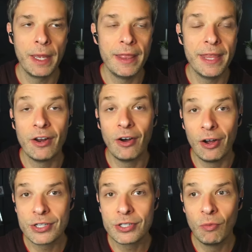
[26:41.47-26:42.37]
And then
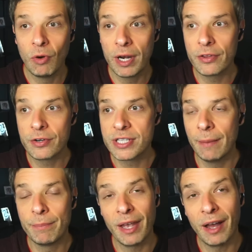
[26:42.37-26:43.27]
also one other
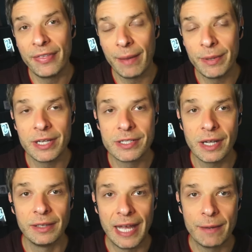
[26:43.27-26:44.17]
step beyond that, because
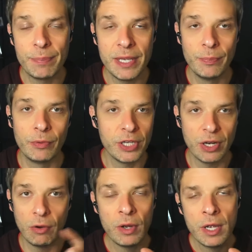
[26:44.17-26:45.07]
a lot of people, you
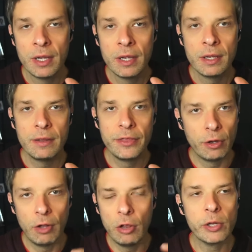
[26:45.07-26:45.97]
know, they'll
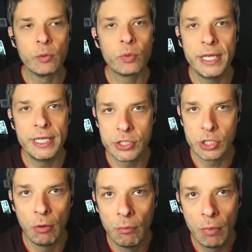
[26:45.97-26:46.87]
only read
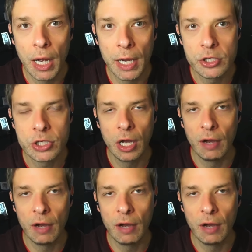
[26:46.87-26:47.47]
so much of